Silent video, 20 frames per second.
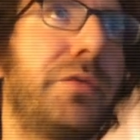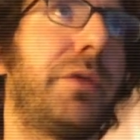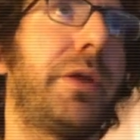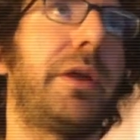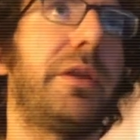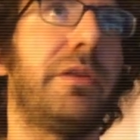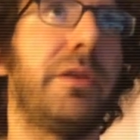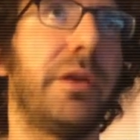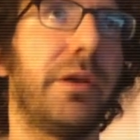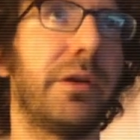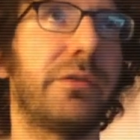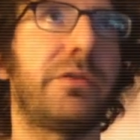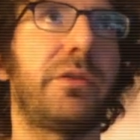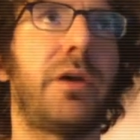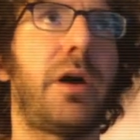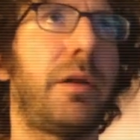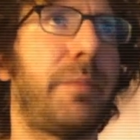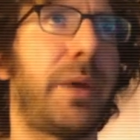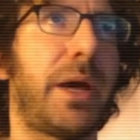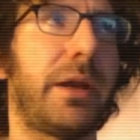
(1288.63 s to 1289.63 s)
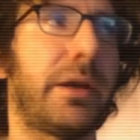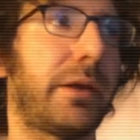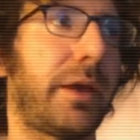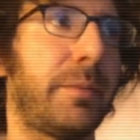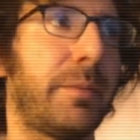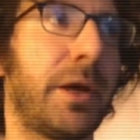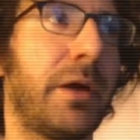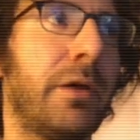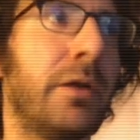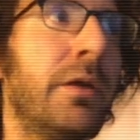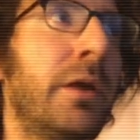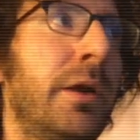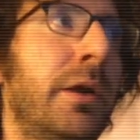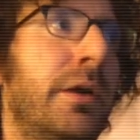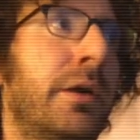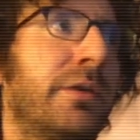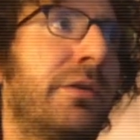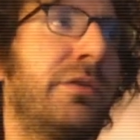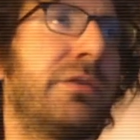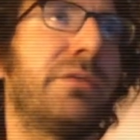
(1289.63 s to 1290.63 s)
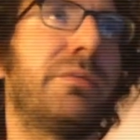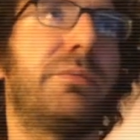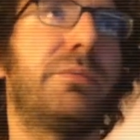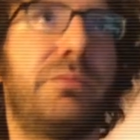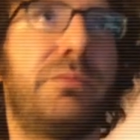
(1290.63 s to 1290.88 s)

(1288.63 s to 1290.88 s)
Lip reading: analytics and automatic ML, just